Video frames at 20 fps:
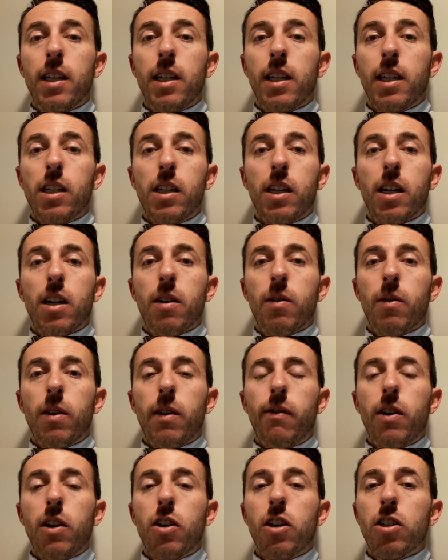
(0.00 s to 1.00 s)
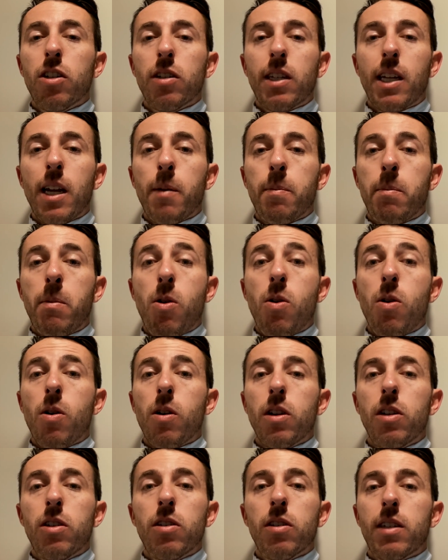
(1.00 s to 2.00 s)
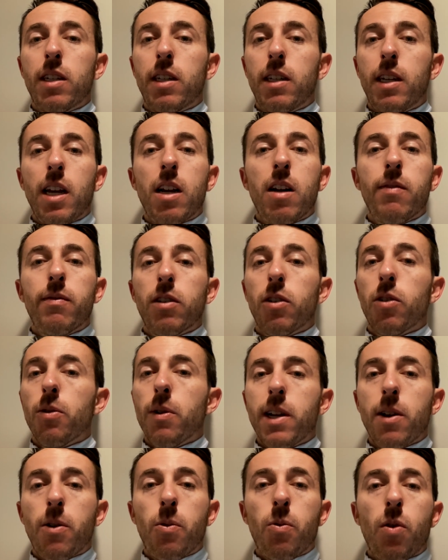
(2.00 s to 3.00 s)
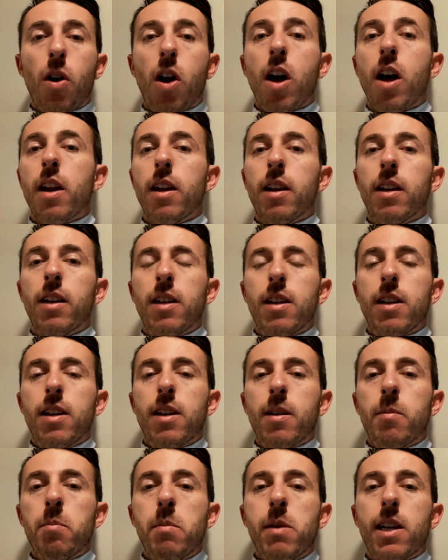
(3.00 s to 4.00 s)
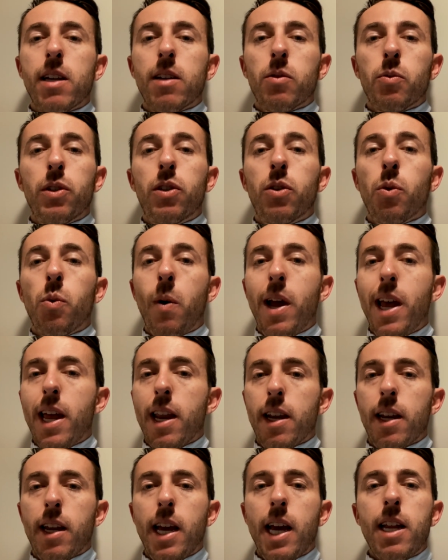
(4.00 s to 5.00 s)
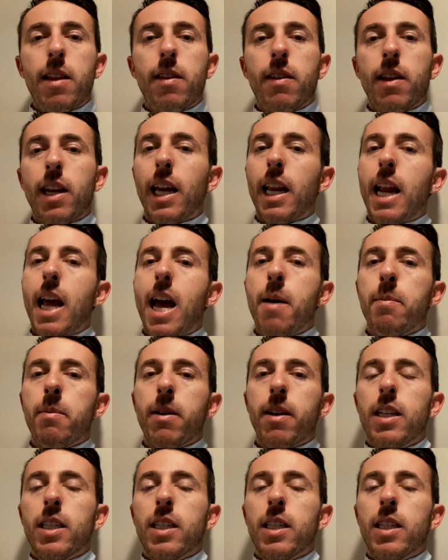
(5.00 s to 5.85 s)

You know, if you could just get a par, you just get off the green and run, because with the wind anything can happen.